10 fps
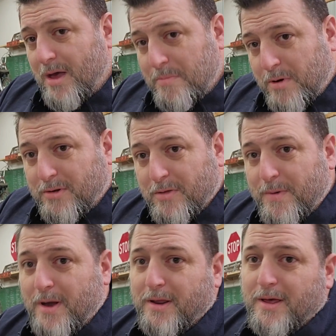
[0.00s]
I bought this
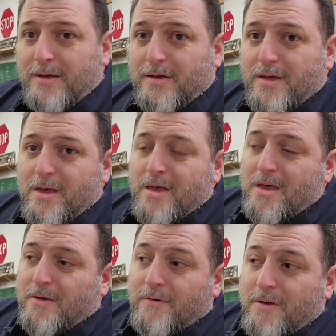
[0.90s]
Pontiac.
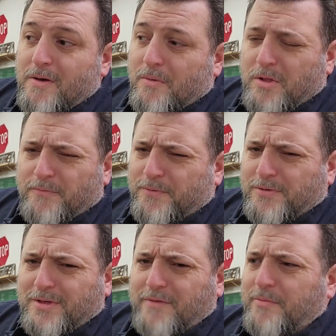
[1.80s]
One of the
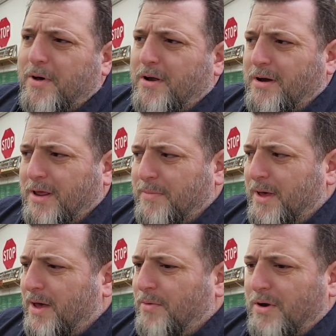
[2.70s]
first things I ever bought on
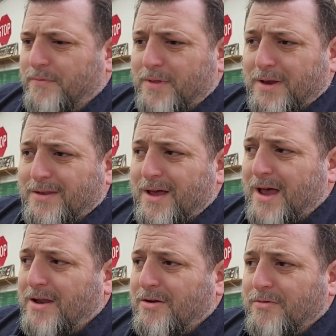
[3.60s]
eBay. I won it for like
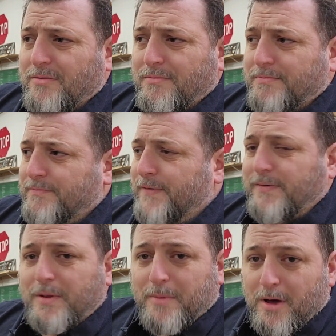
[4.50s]
$950
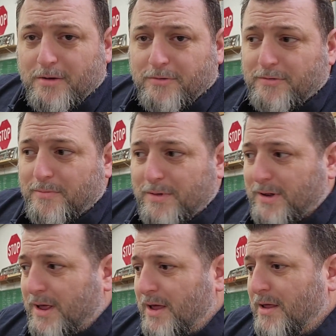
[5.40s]
or something like
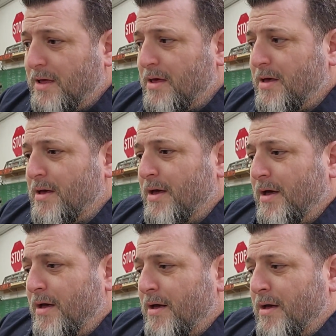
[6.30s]
that.
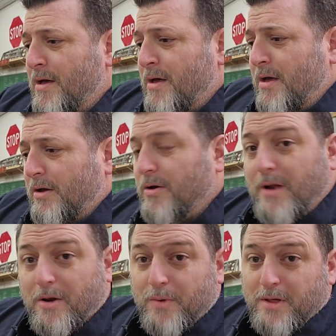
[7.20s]
Go
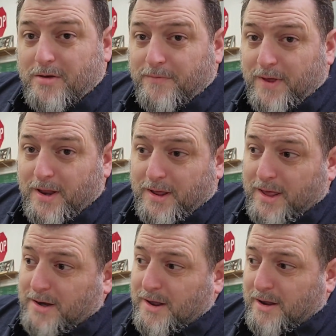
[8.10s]
down to West Covina and
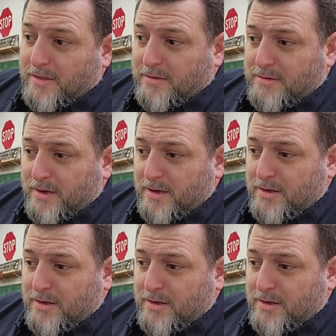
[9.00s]
get it out of this